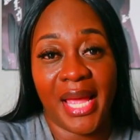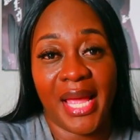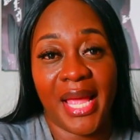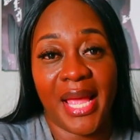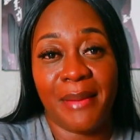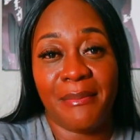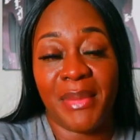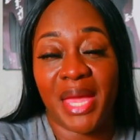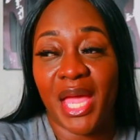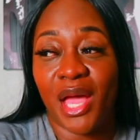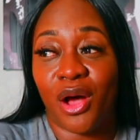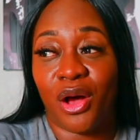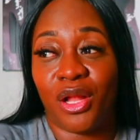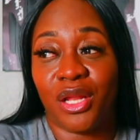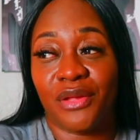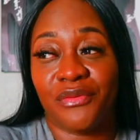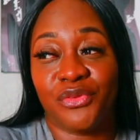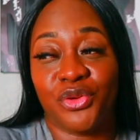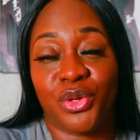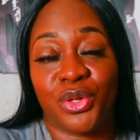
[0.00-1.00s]
And may
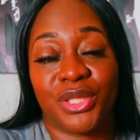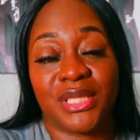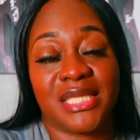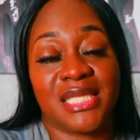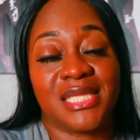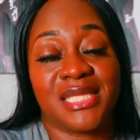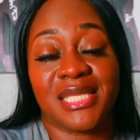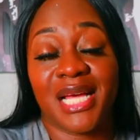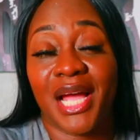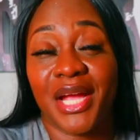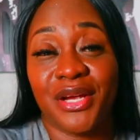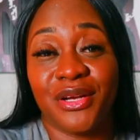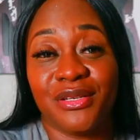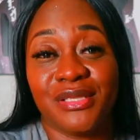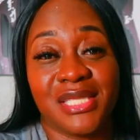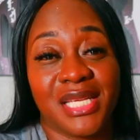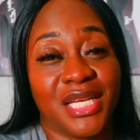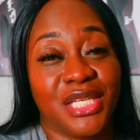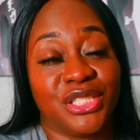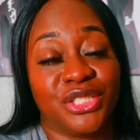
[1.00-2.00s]
all of your
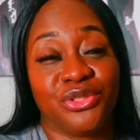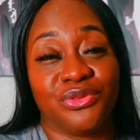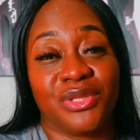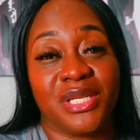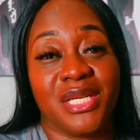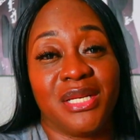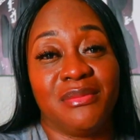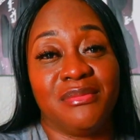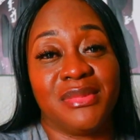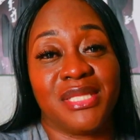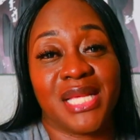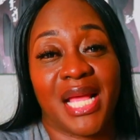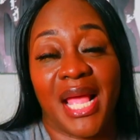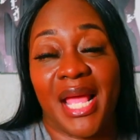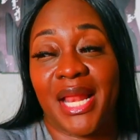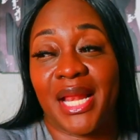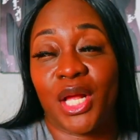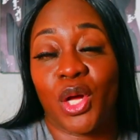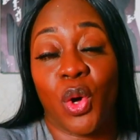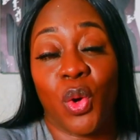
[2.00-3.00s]
desires and dreams
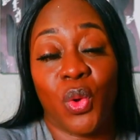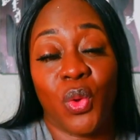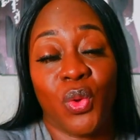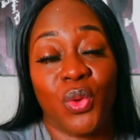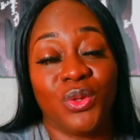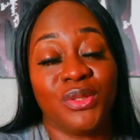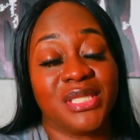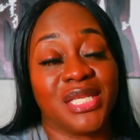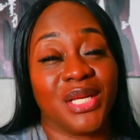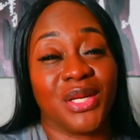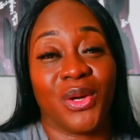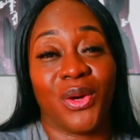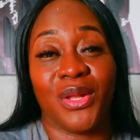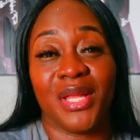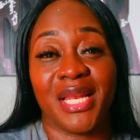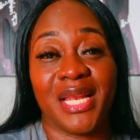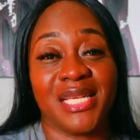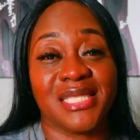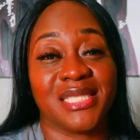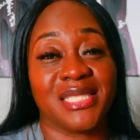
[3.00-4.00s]
and goals and
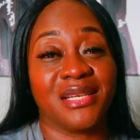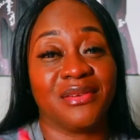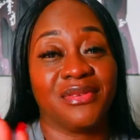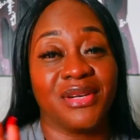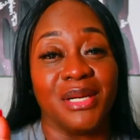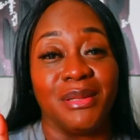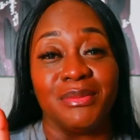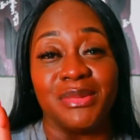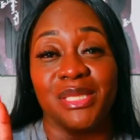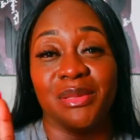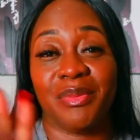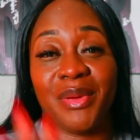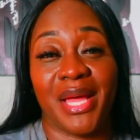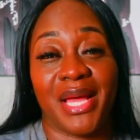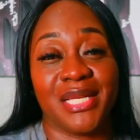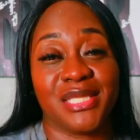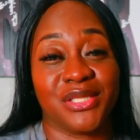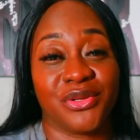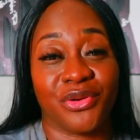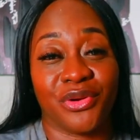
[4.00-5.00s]
all of that stuff come to
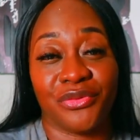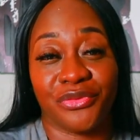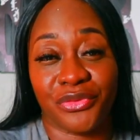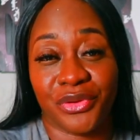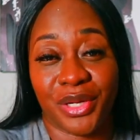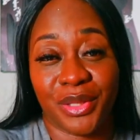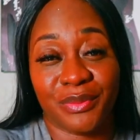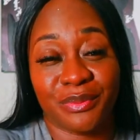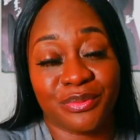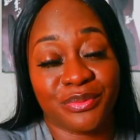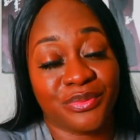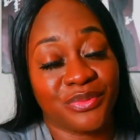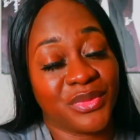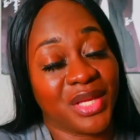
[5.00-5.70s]
pass, girlfriend.